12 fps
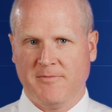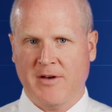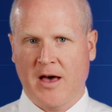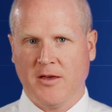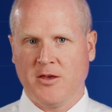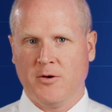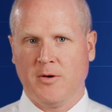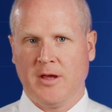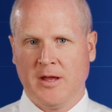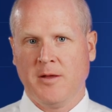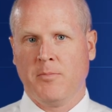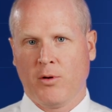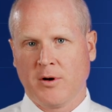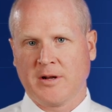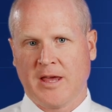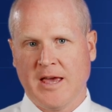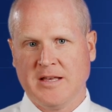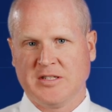value in important
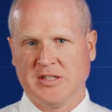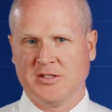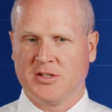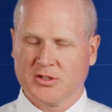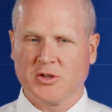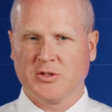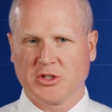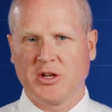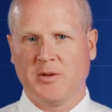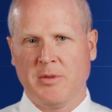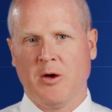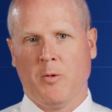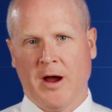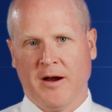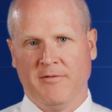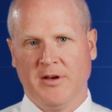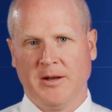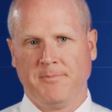cases, so it's good to be aware
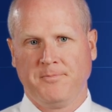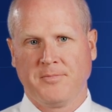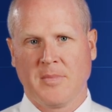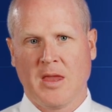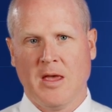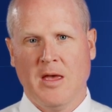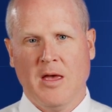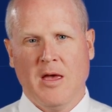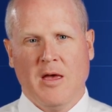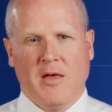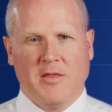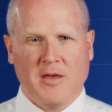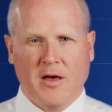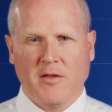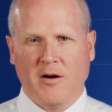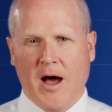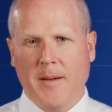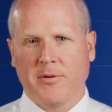of it. The
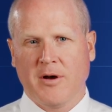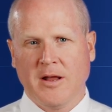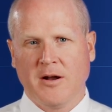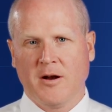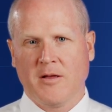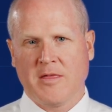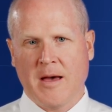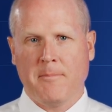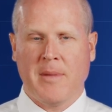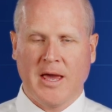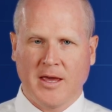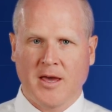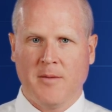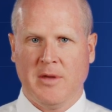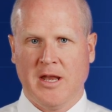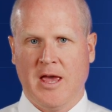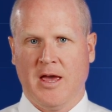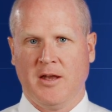other operator that might come
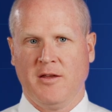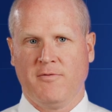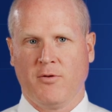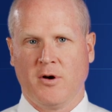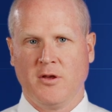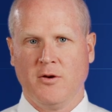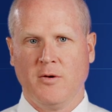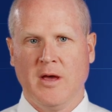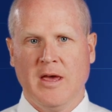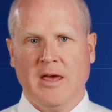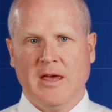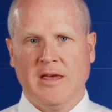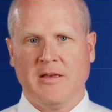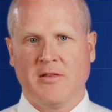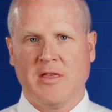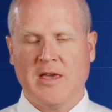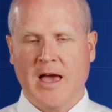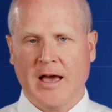in handy for you is
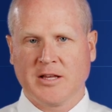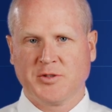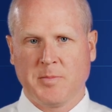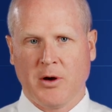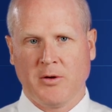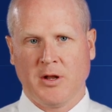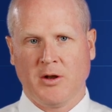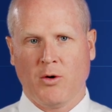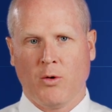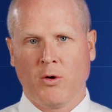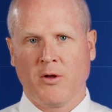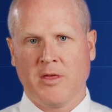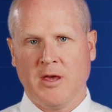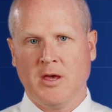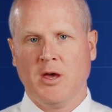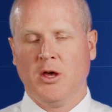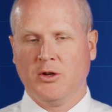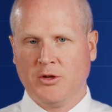the exponent, or
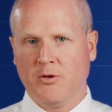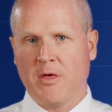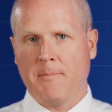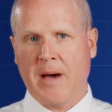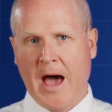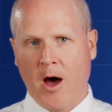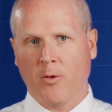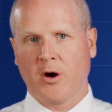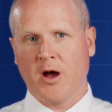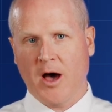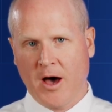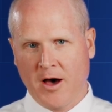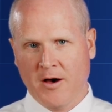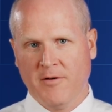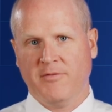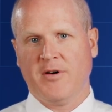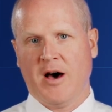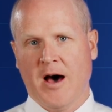the to the power
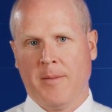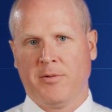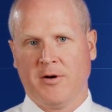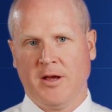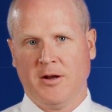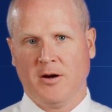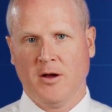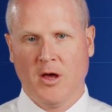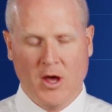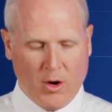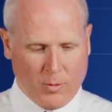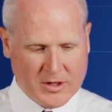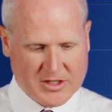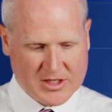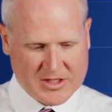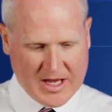of operator, which is